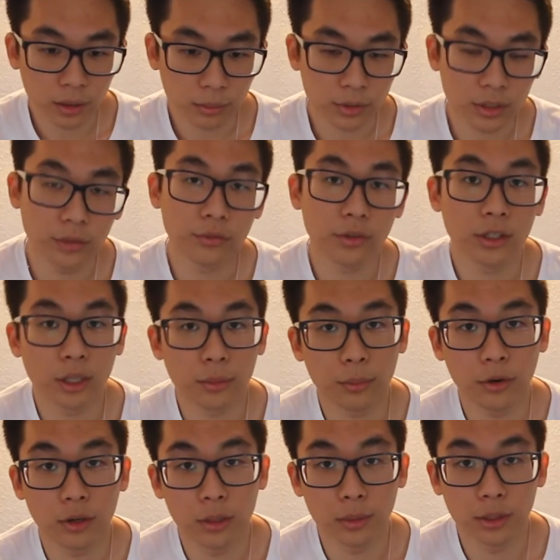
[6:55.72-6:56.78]
Synthetic
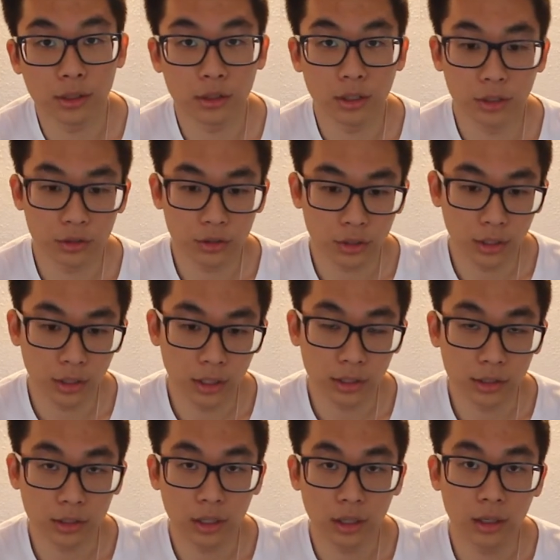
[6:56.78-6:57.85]
polymers such
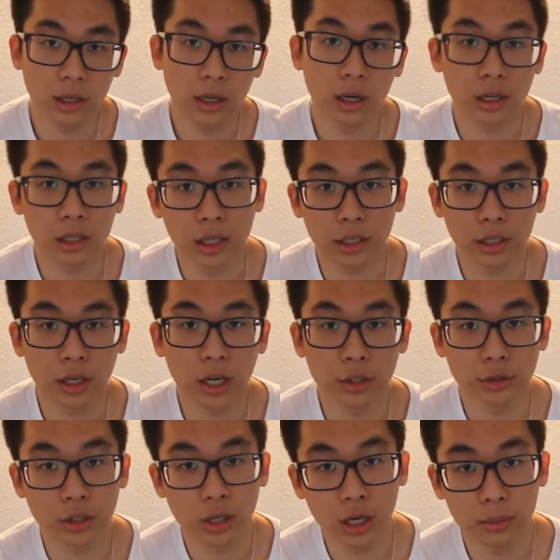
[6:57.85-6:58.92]
as acrylic
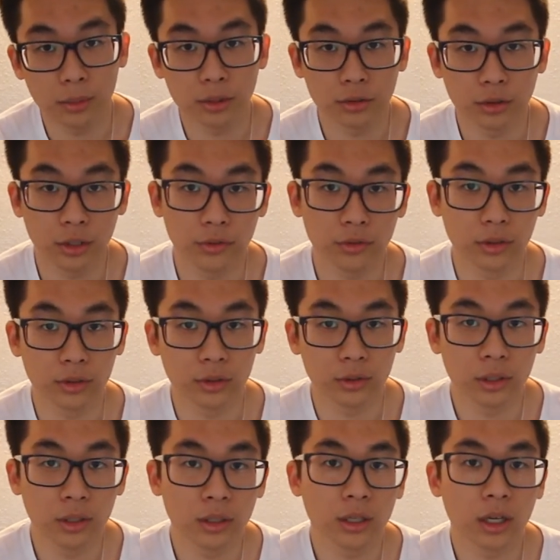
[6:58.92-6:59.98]
hydrocarbons or even
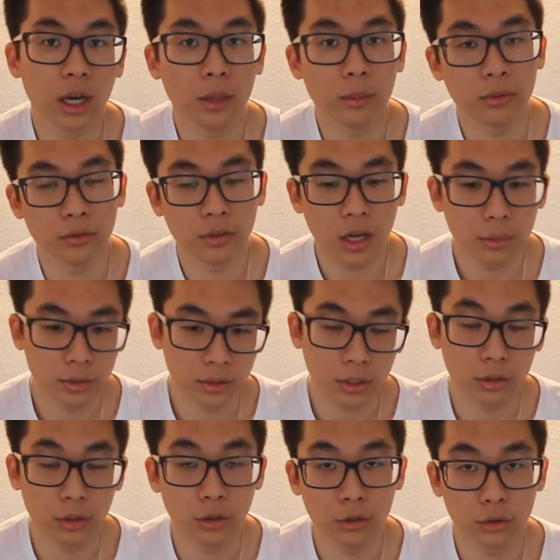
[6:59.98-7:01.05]
carbon fibers
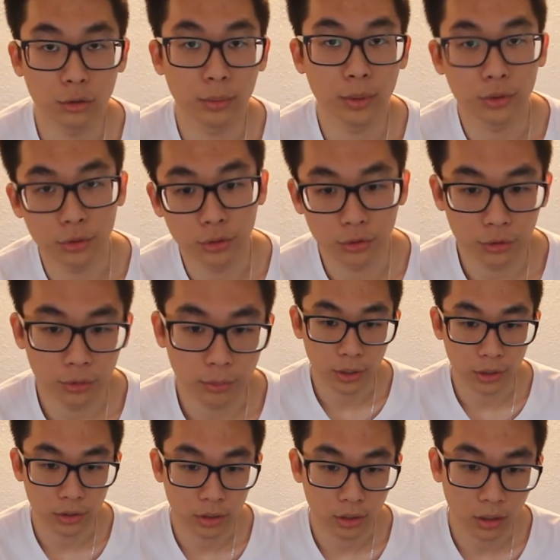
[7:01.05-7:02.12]
are also being used
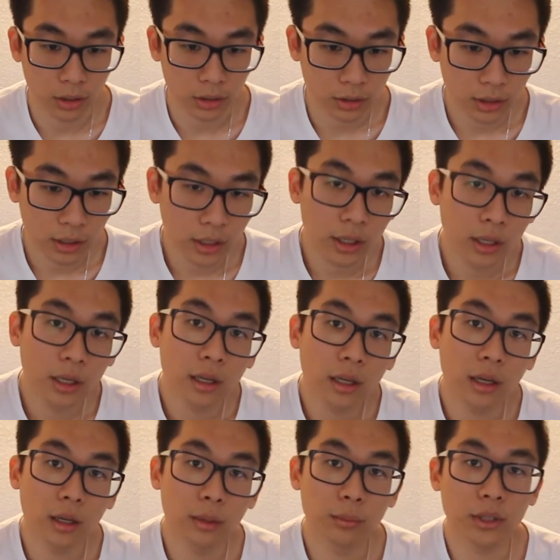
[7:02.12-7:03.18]
guitars.
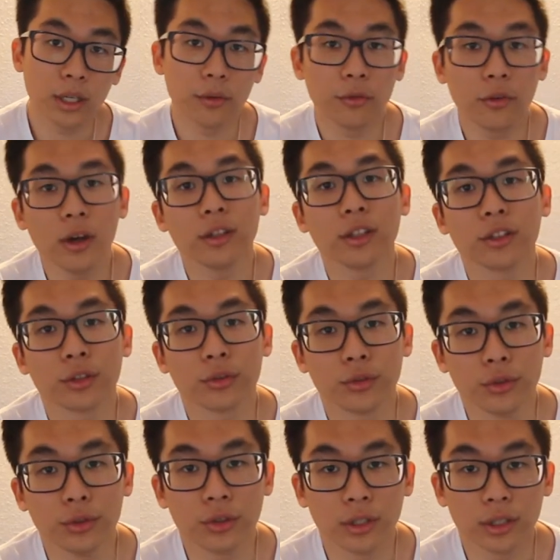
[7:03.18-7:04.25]
The advantage of
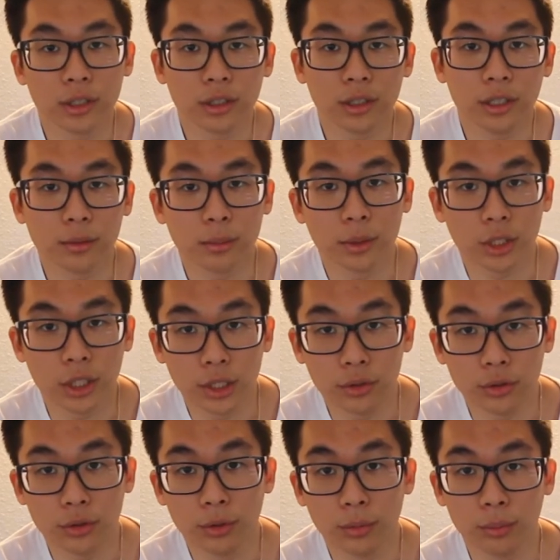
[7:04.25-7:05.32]
using these
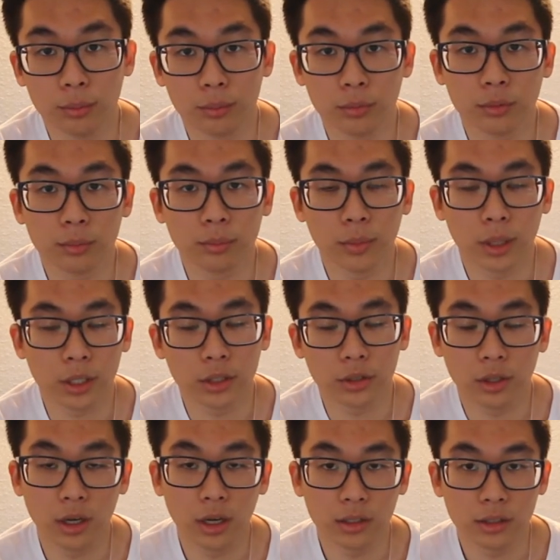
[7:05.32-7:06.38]
materials to make
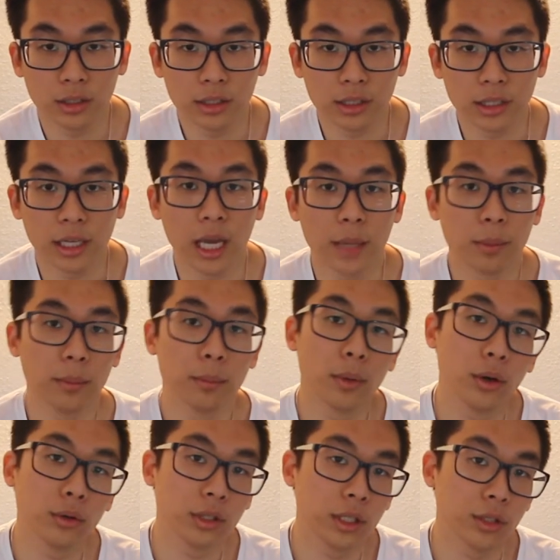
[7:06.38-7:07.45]
guitars is it can be
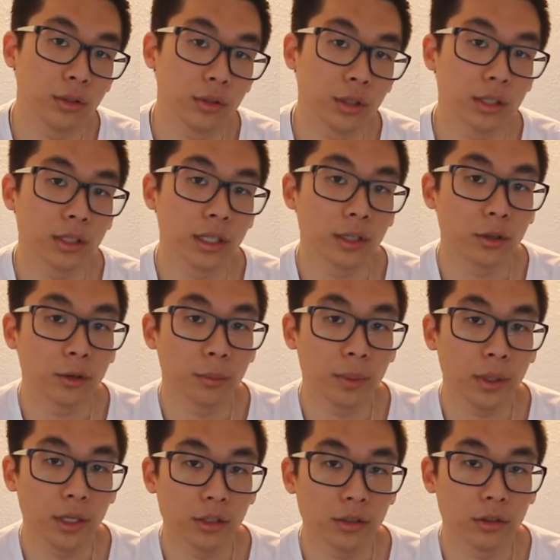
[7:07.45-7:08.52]
molded into a single
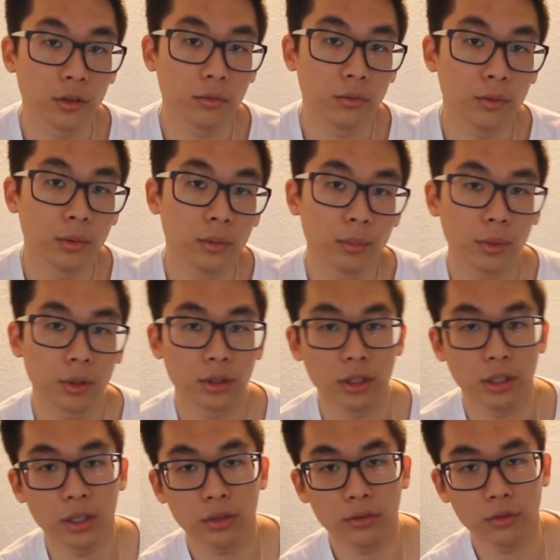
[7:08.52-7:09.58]
piece of
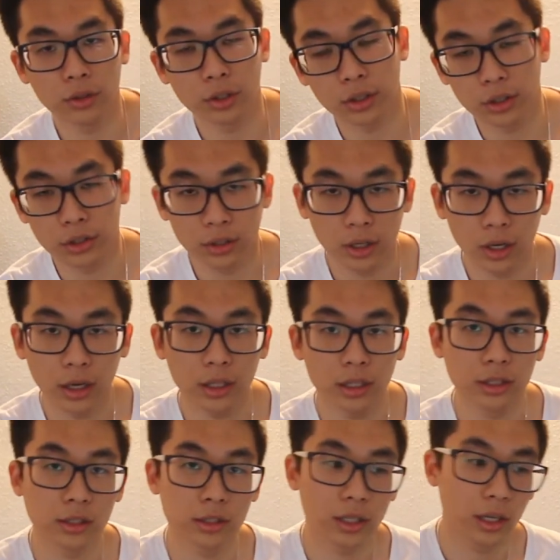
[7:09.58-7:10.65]
body for the guitar,
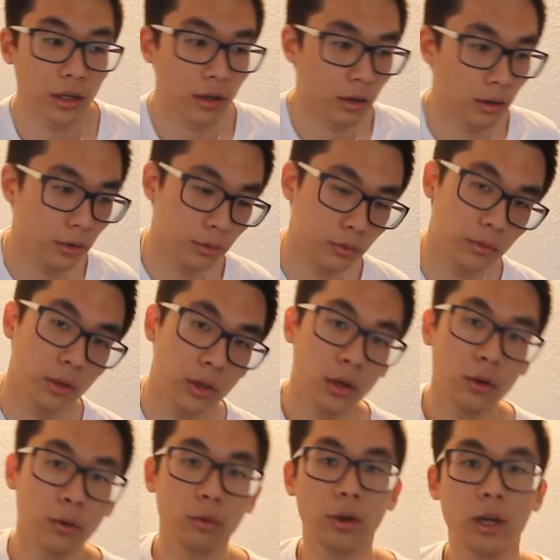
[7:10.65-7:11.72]
instead of
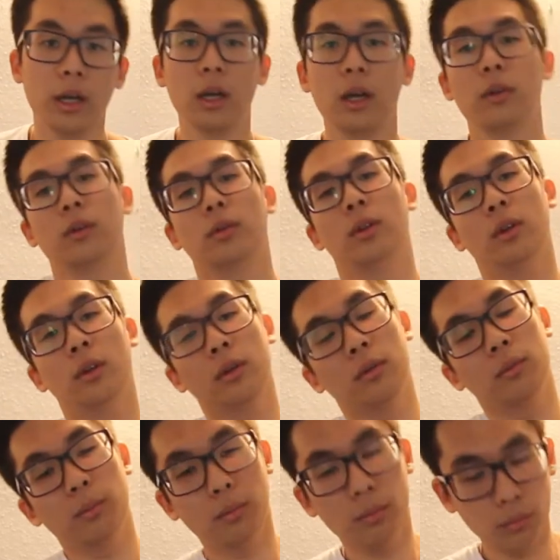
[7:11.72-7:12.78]
where
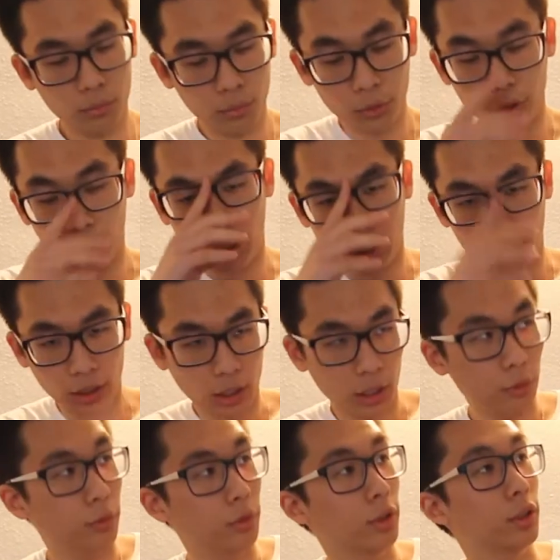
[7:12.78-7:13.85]
wooden guitar
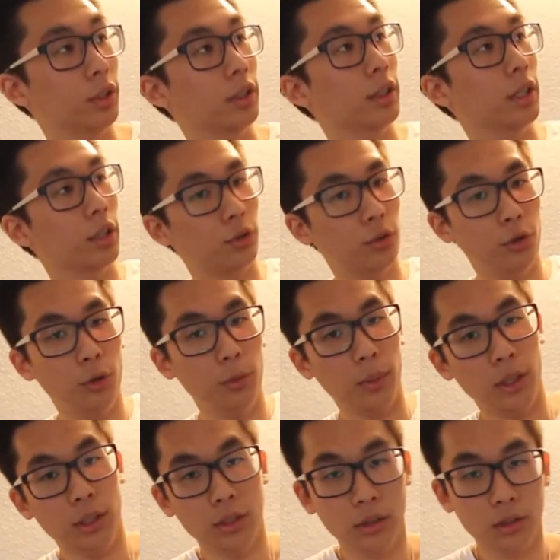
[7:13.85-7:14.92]
we need to stick two
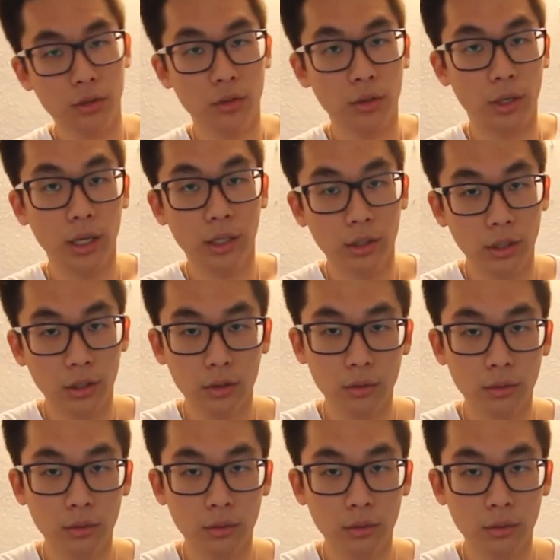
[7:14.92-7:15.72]
pieces together,